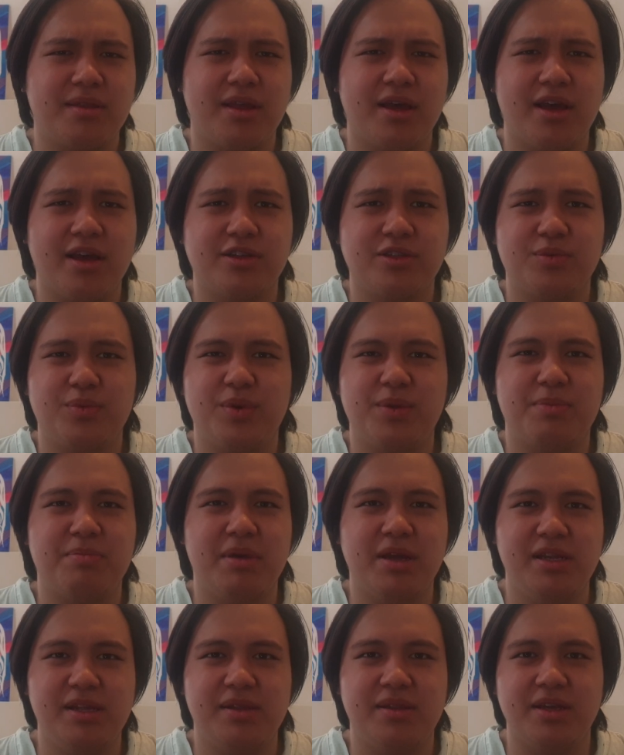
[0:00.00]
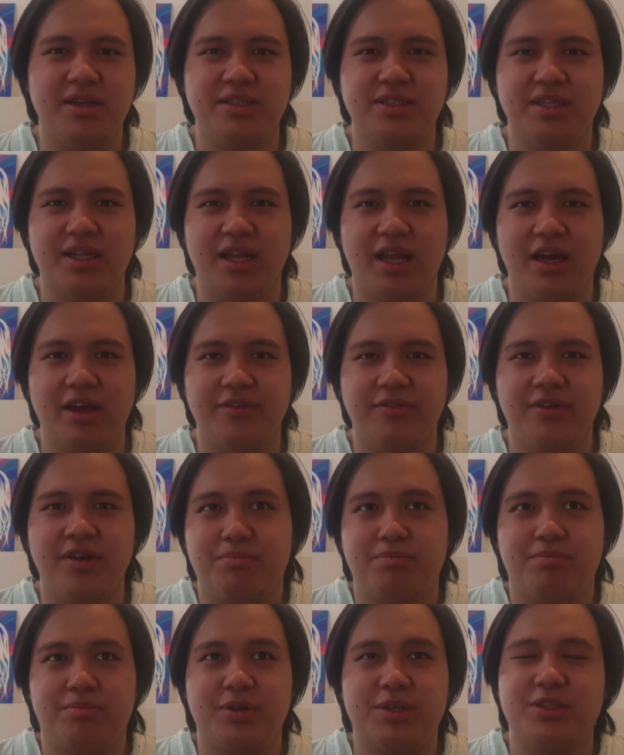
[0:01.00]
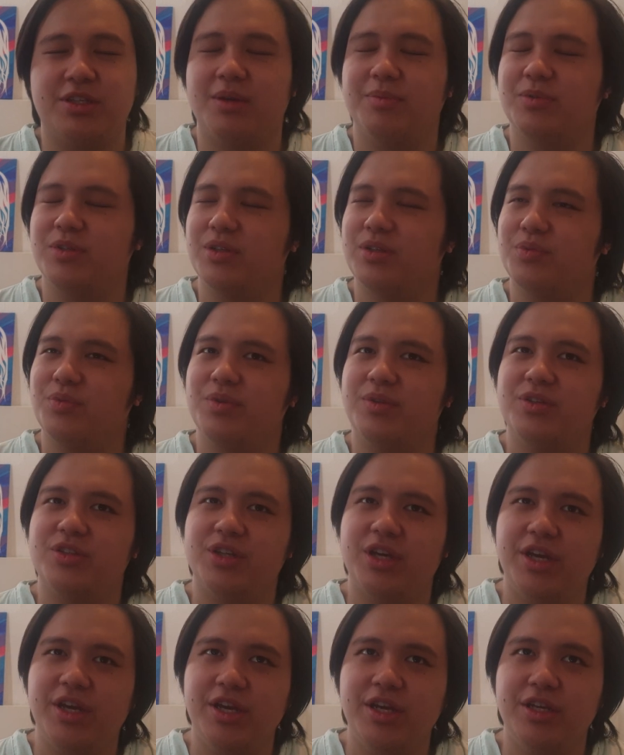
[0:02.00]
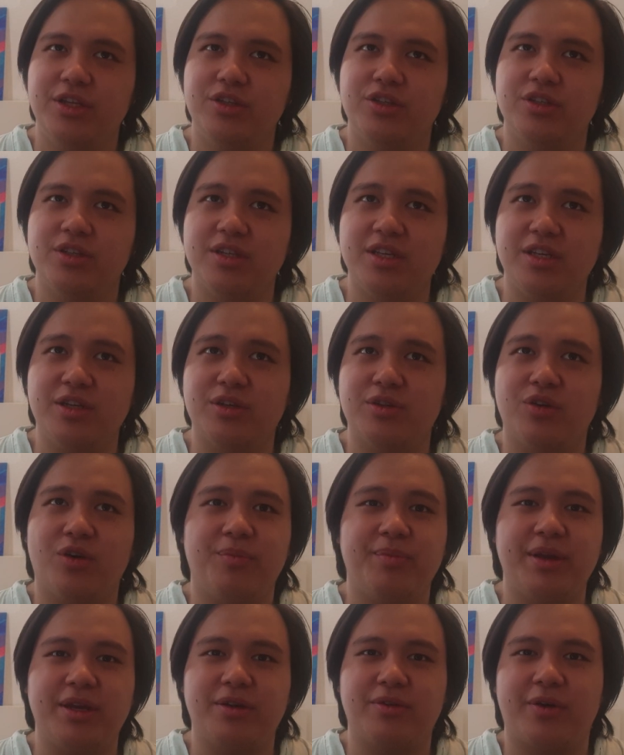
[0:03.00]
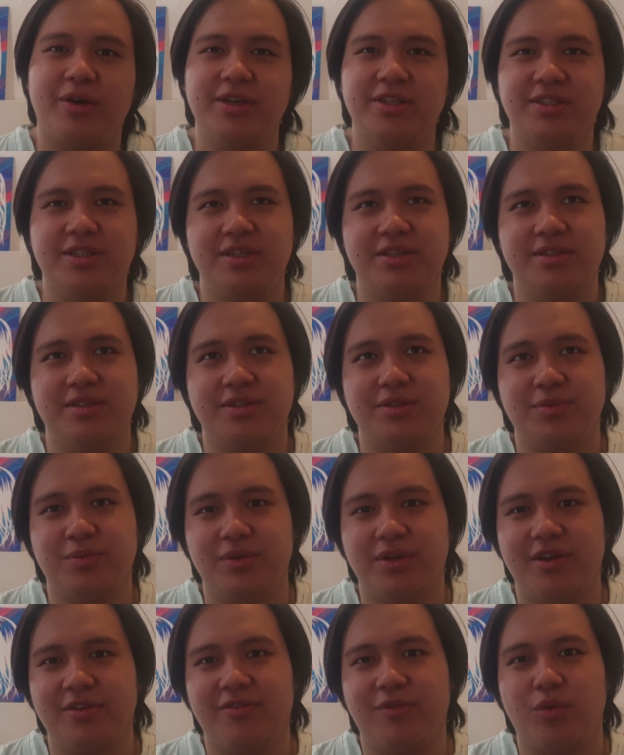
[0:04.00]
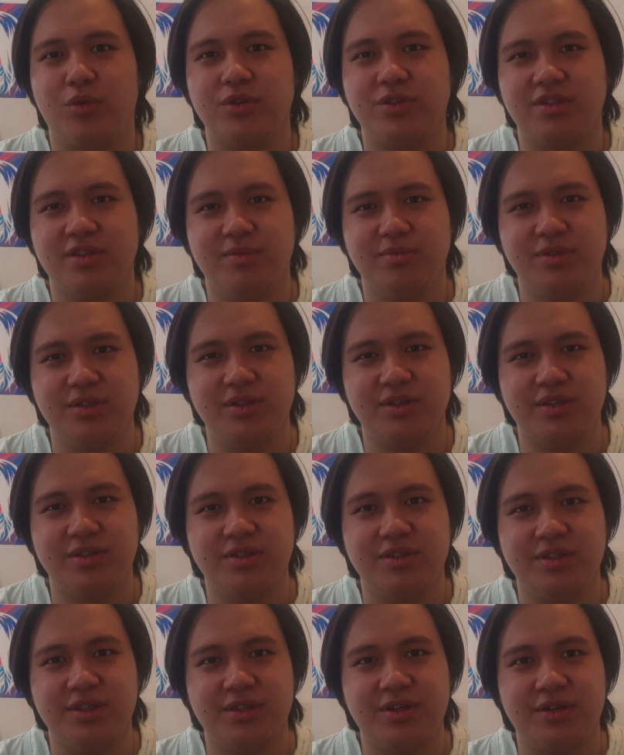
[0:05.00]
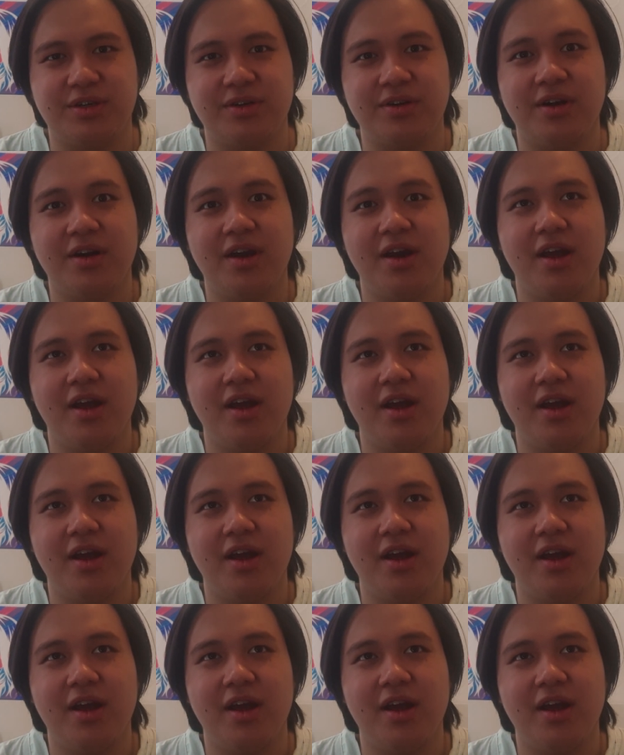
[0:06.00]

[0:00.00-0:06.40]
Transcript: as with many things in life, perceptions will change, economic crises will have forced them to consider,